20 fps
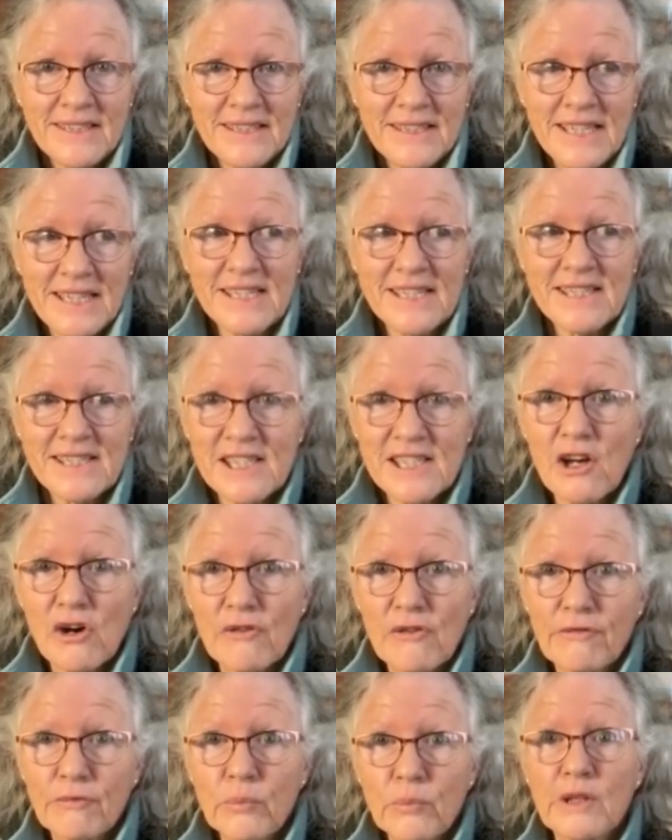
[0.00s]
in
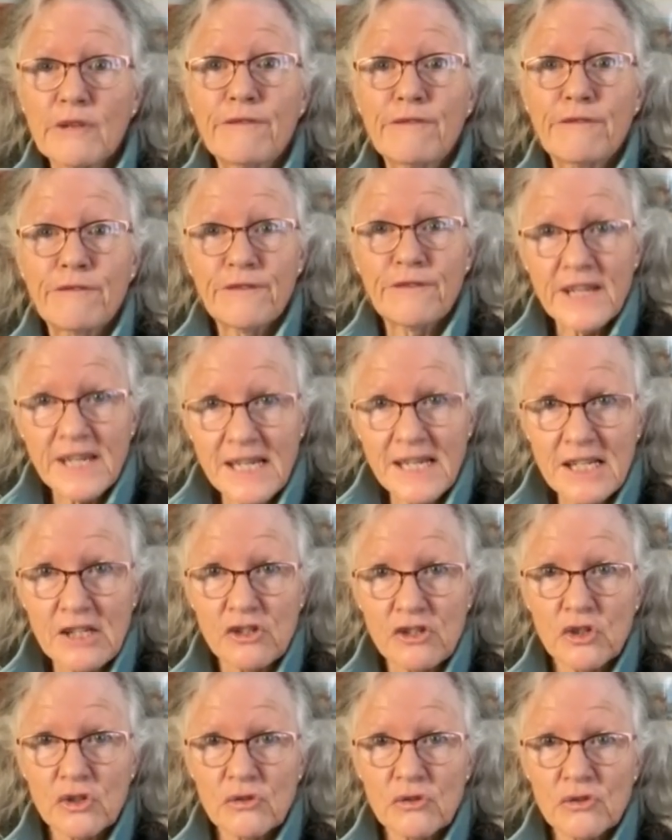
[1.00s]
itself will
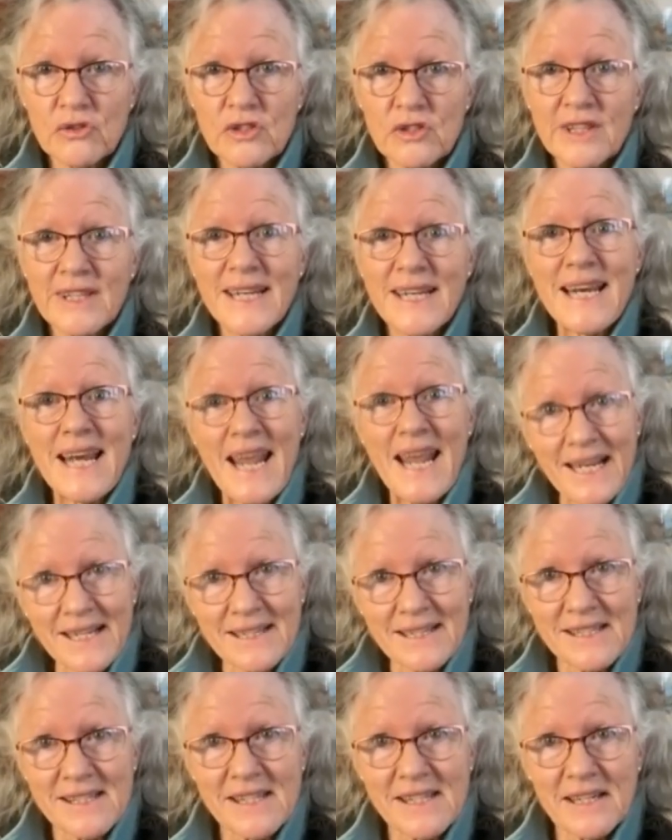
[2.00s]
feed you to the
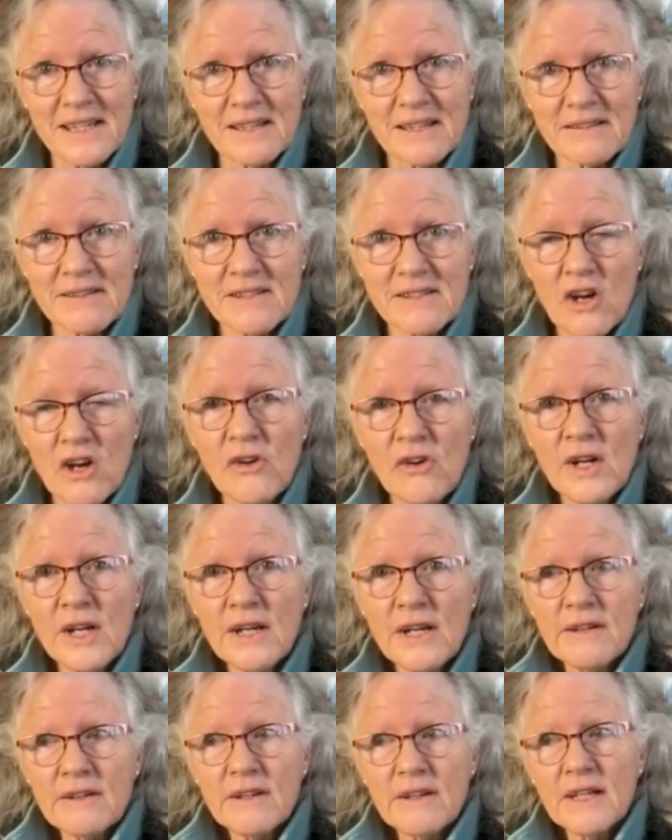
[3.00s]
next thing. So
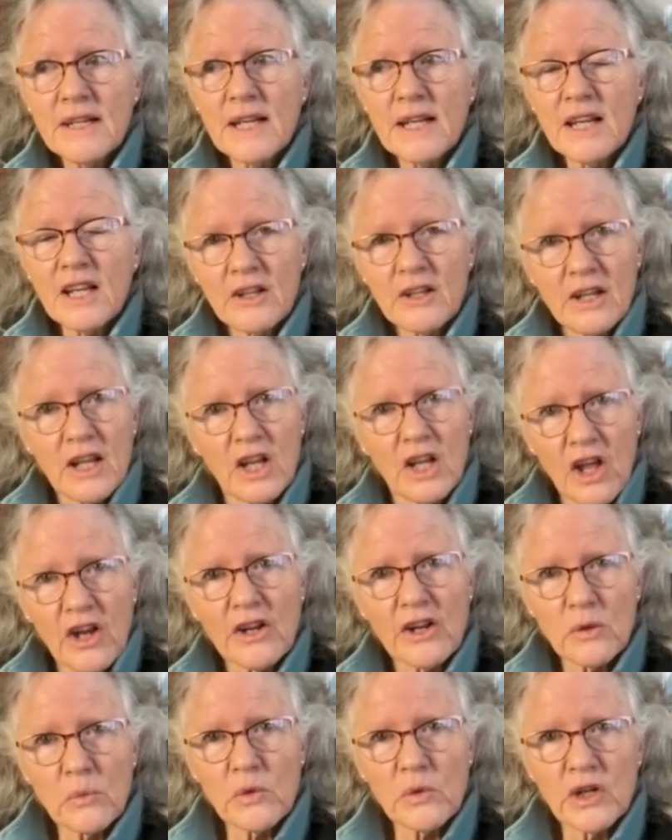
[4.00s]
a lot
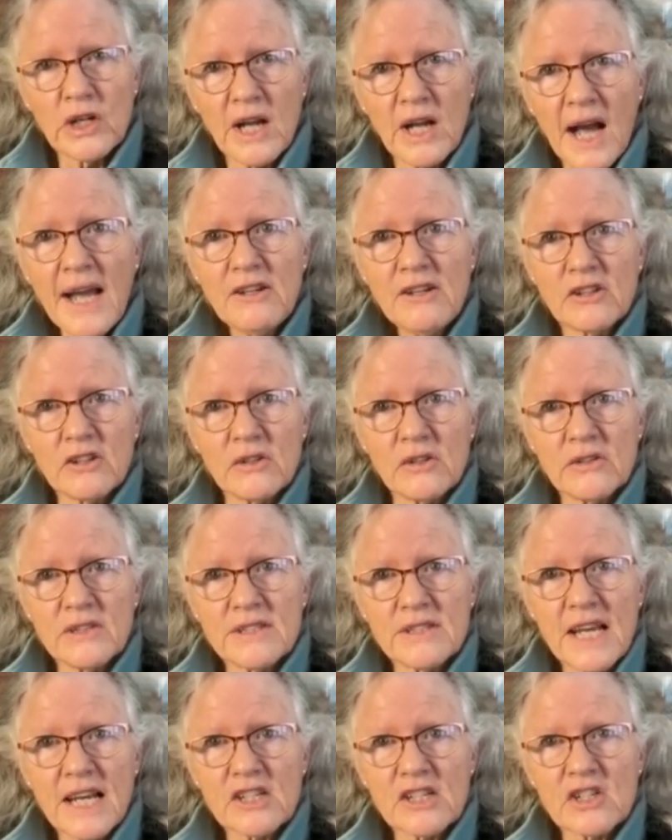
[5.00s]
of the work I do
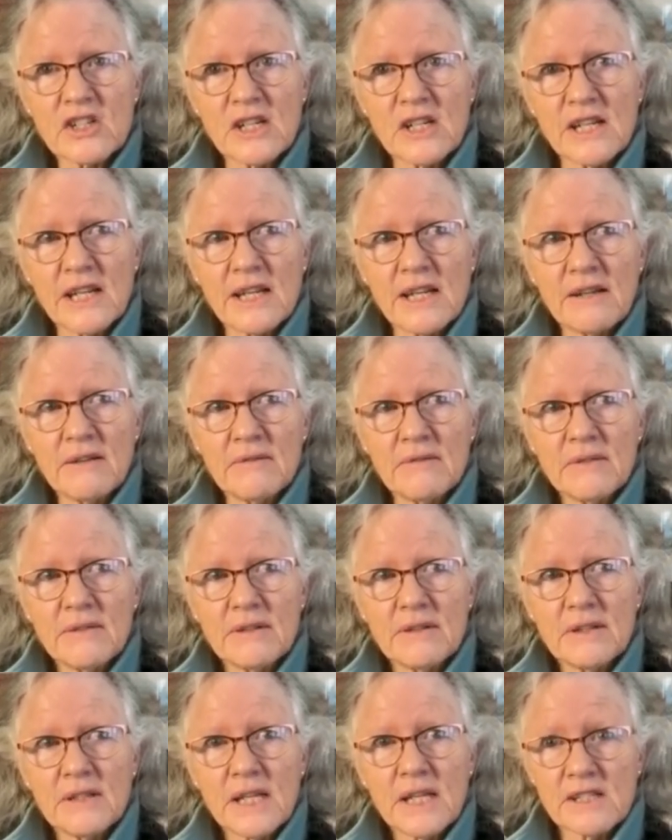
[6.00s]
is actually
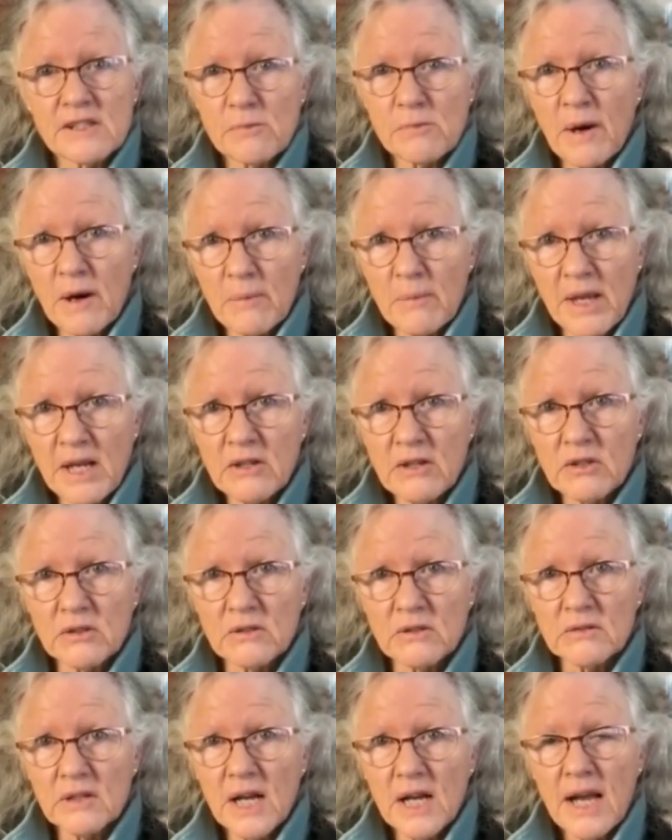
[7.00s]

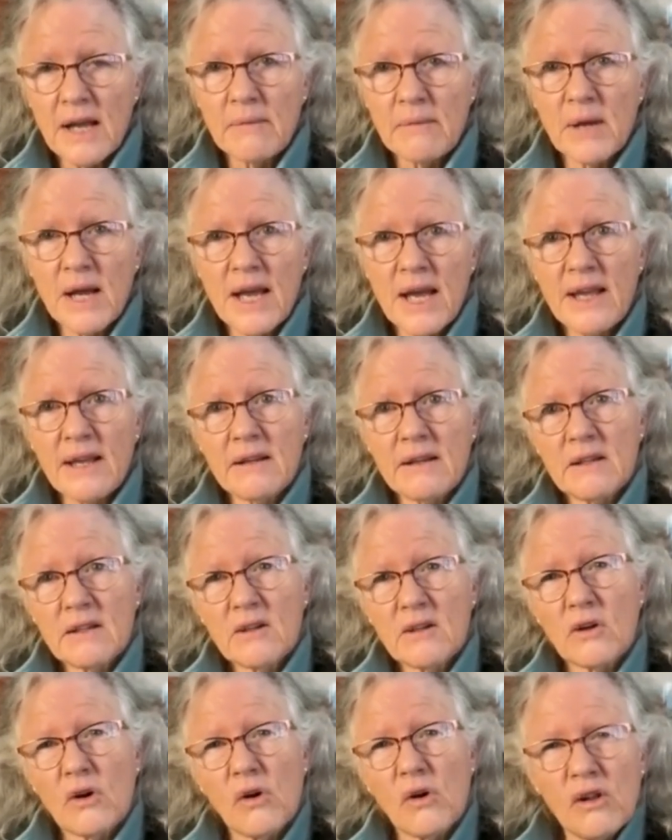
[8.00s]
experimental. I
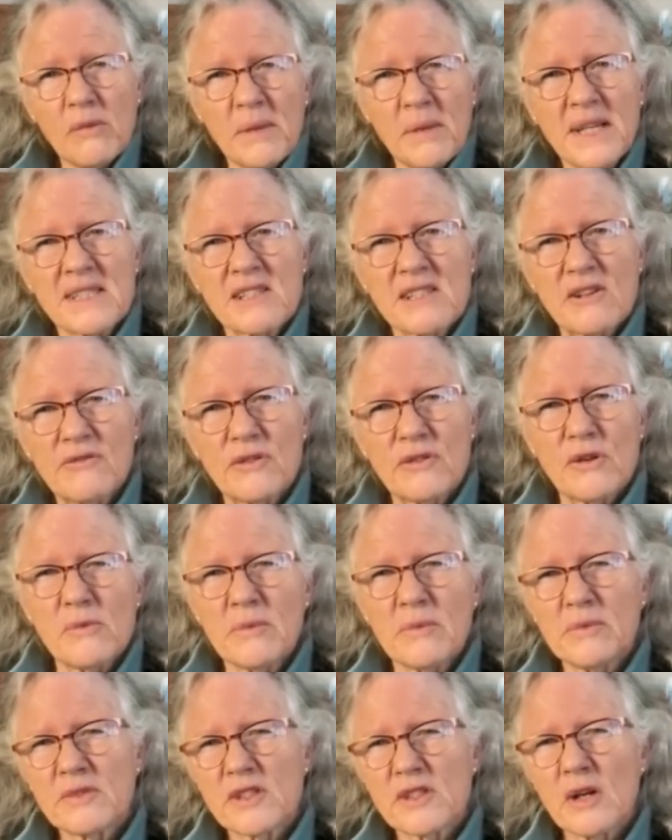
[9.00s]
call myself
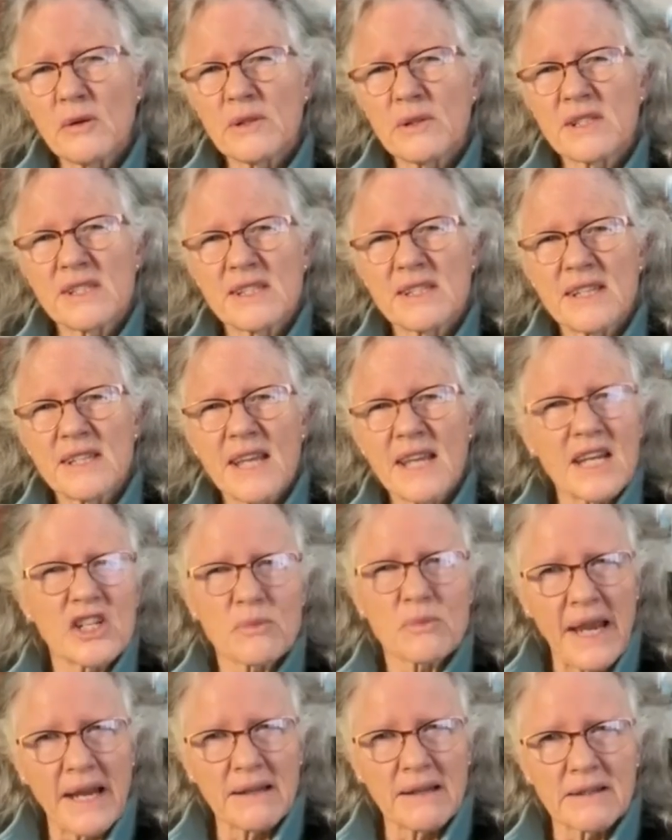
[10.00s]
also a sketch
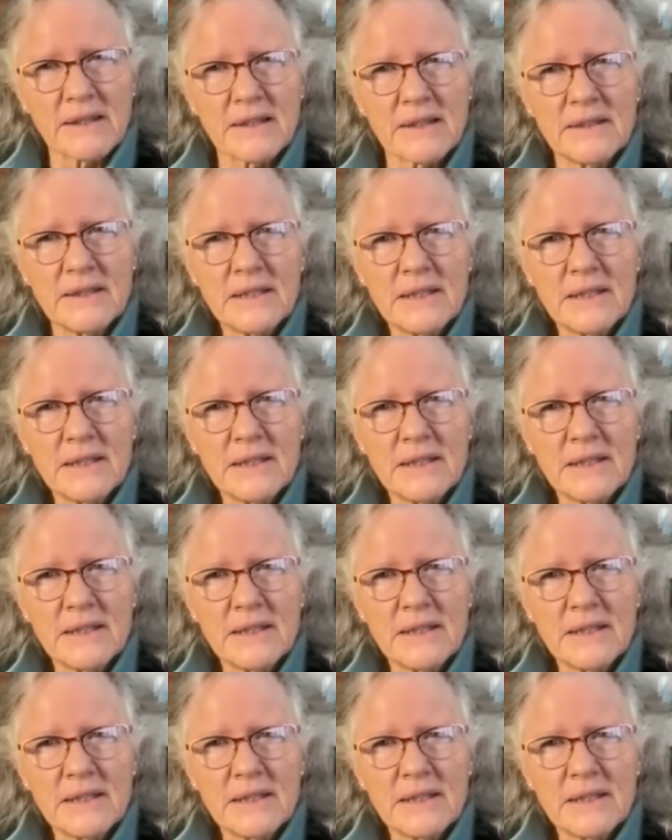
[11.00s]
painter.